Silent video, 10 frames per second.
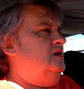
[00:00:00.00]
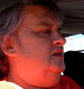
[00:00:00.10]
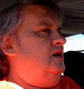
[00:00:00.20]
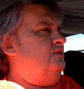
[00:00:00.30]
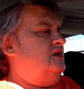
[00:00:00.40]

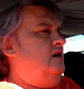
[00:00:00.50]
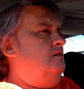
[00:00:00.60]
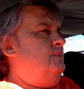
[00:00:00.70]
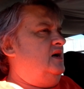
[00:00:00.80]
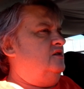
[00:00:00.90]
That was going
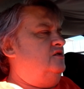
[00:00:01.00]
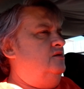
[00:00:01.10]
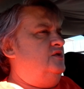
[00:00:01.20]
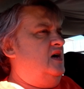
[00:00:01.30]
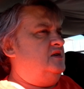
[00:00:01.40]
back to
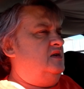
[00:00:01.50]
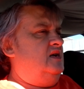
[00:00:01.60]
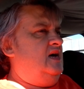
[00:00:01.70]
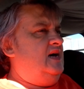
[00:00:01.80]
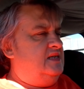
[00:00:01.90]

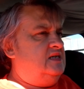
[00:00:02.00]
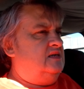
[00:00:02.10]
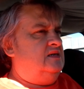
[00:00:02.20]
2008.